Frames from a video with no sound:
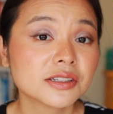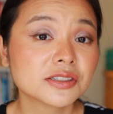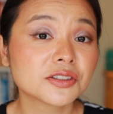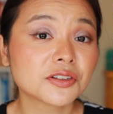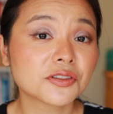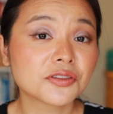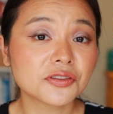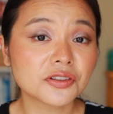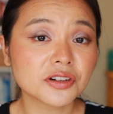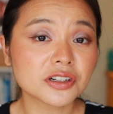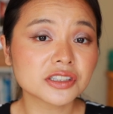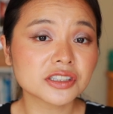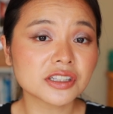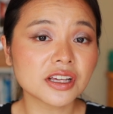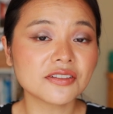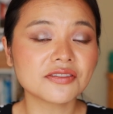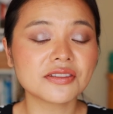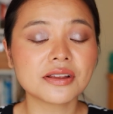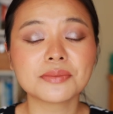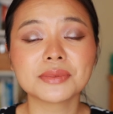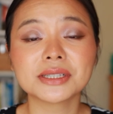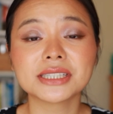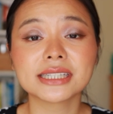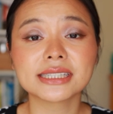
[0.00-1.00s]
So first
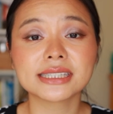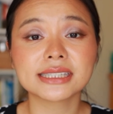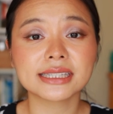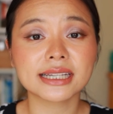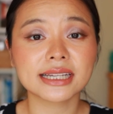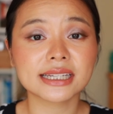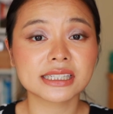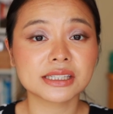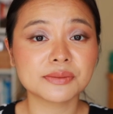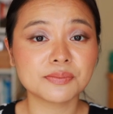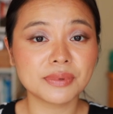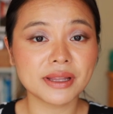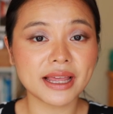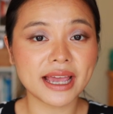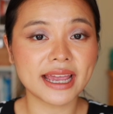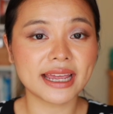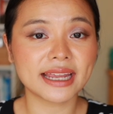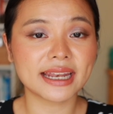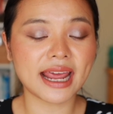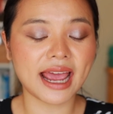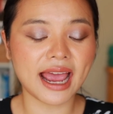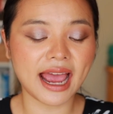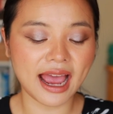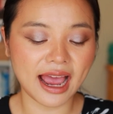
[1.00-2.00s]
off, let me just
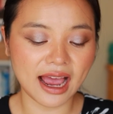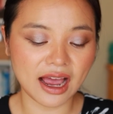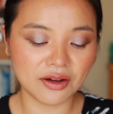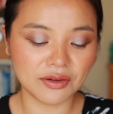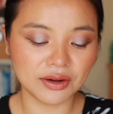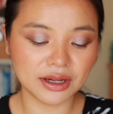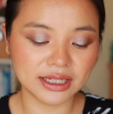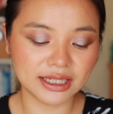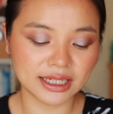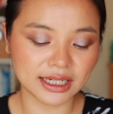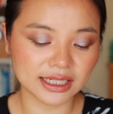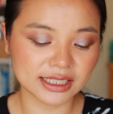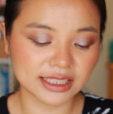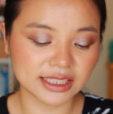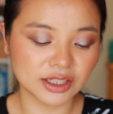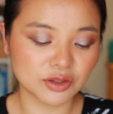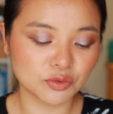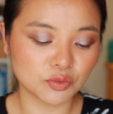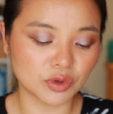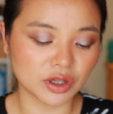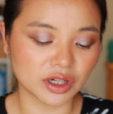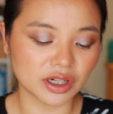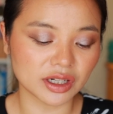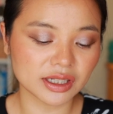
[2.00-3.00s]
explain how
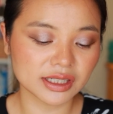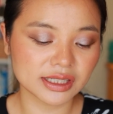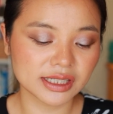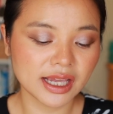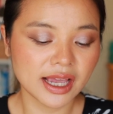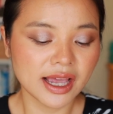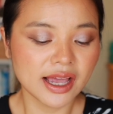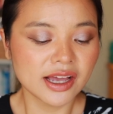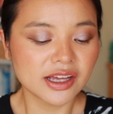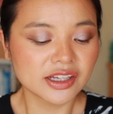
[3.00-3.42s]
Addiction works.